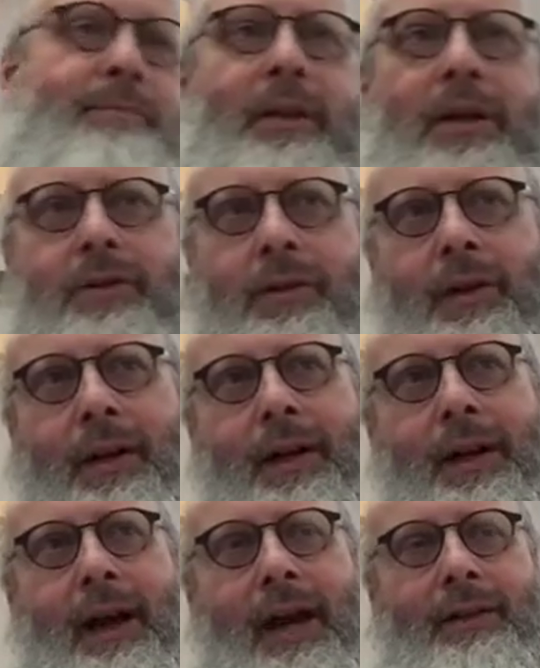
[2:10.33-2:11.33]
pleasure
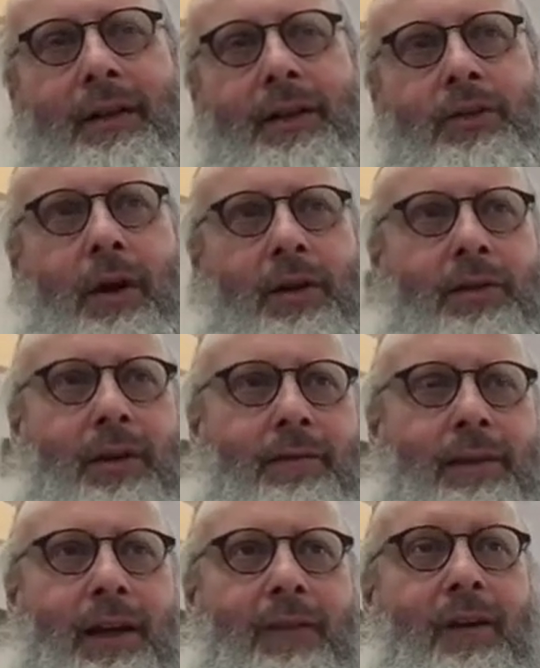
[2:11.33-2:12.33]
in the destruction of
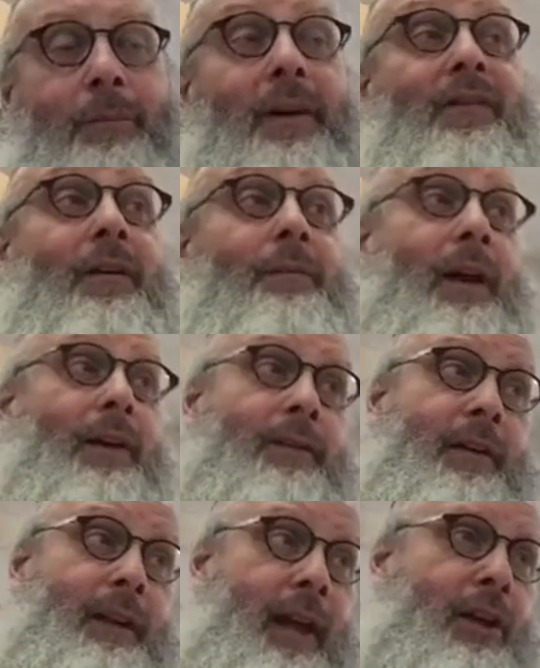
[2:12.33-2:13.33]
the evil. But if
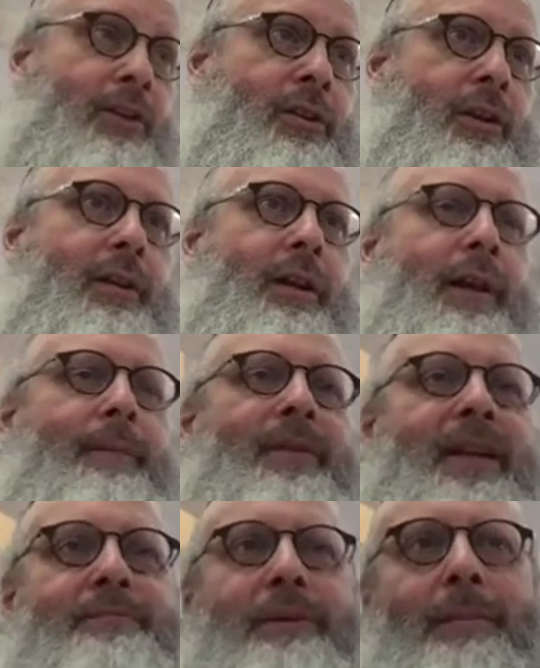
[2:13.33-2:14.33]
a nation
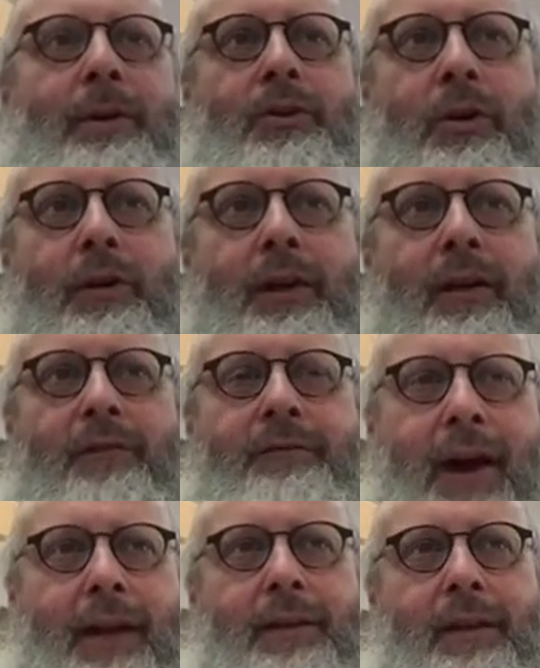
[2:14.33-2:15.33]
is prematurely
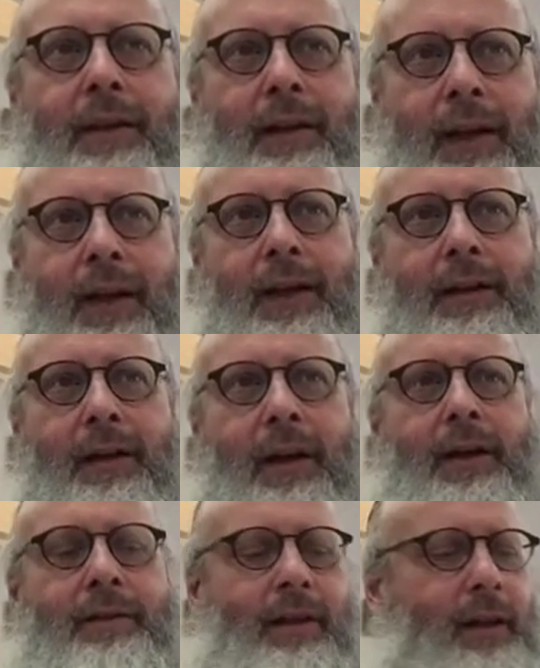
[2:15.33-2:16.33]
hit,
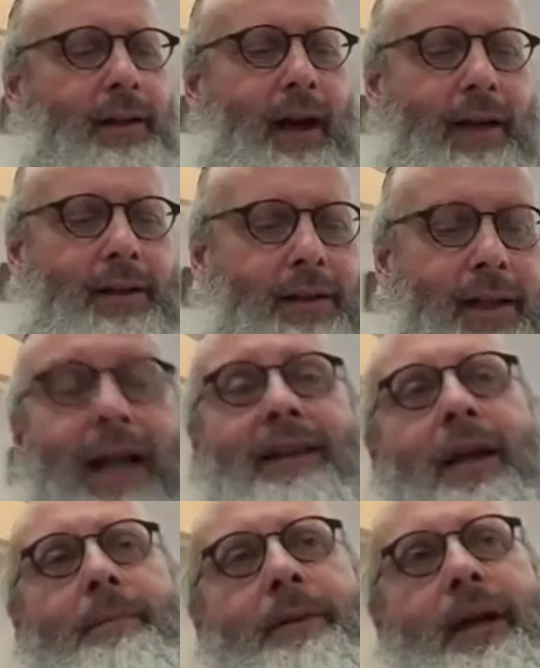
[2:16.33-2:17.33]
so then God does not
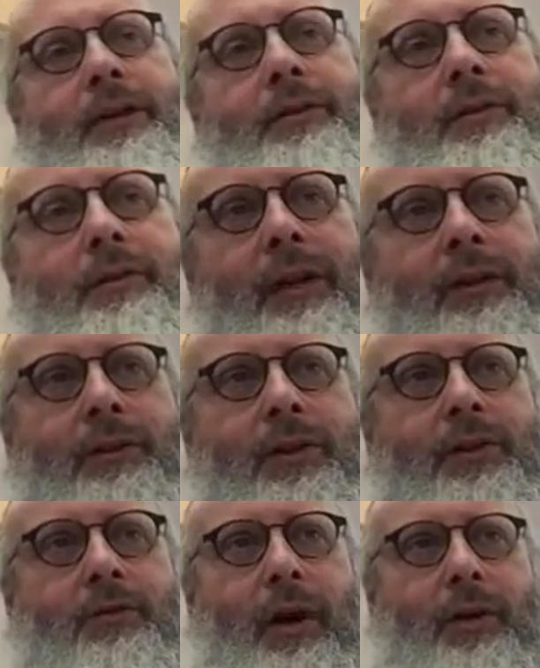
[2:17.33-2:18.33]
take pleasure in their
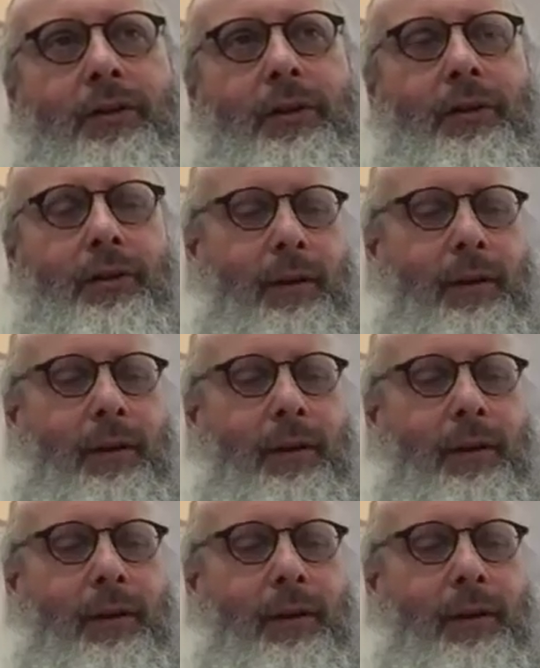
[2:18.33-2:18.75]
destruction.